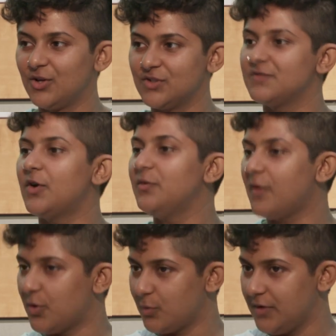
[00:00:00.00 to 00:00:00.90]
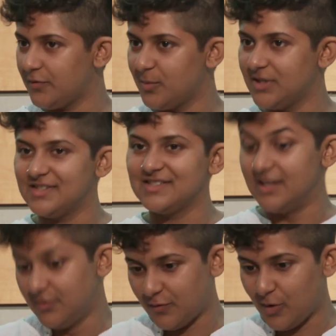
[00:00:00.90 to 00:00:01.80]
Because it's very far away from us, it's
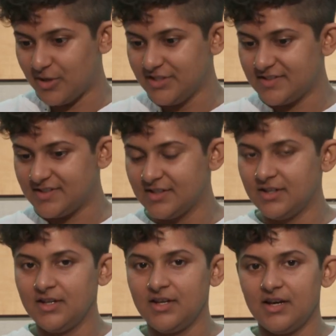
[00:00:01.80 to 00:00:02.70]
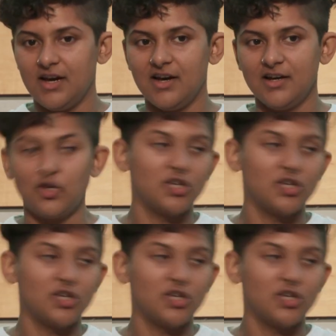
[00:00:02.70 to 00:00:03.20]
hidden from us, not